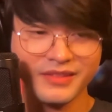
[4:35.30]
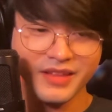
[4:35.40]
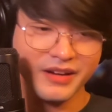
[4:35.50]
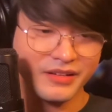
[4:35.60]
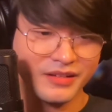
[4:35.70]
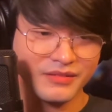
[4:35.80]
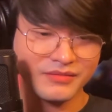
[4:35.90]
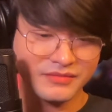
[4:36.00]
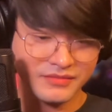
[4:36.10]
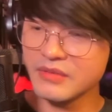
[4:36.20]
There you go.
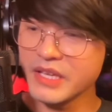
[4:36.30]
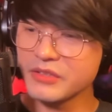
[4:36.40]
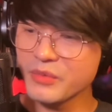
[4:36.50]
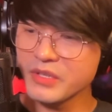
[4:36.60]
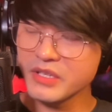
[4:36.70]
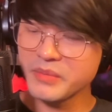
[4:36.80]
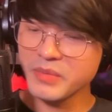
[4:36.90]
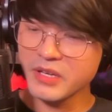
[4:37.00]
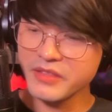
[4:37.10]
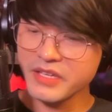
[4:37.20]
Later, we're going to
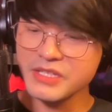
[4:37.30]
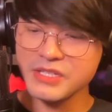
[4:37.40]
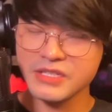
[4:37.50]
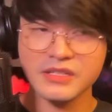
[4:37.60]
plug this.